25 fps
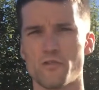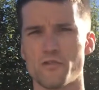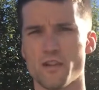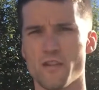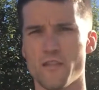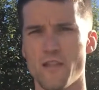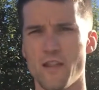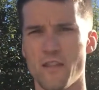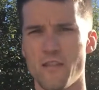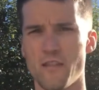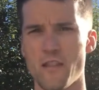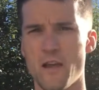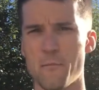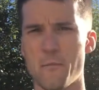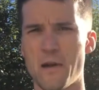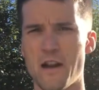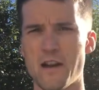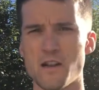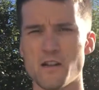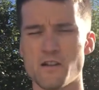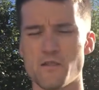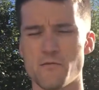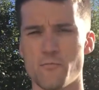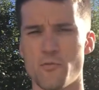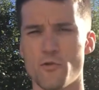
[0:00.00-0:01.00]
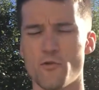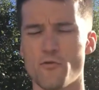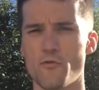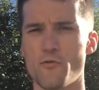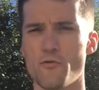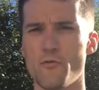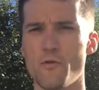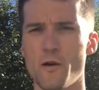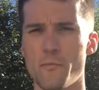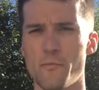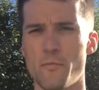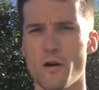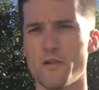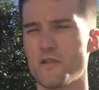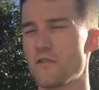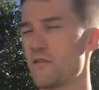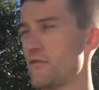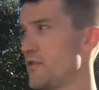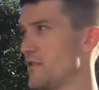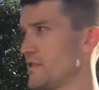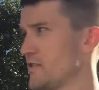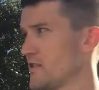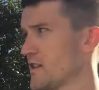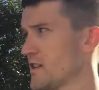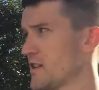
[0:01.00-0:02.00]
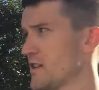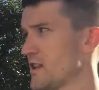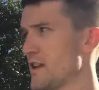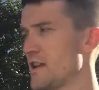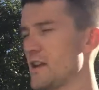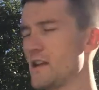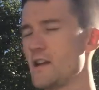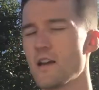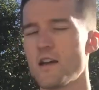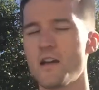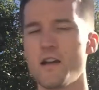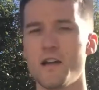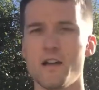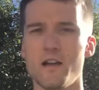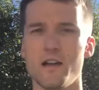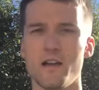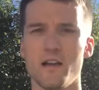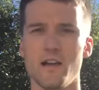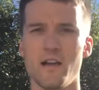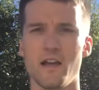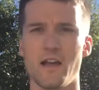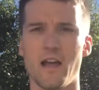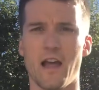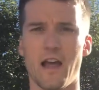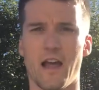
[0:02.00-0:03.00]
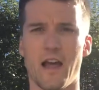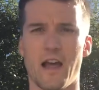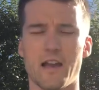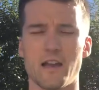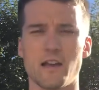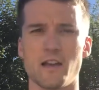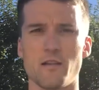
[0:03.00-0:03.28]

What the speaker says: so they're manageable both physically and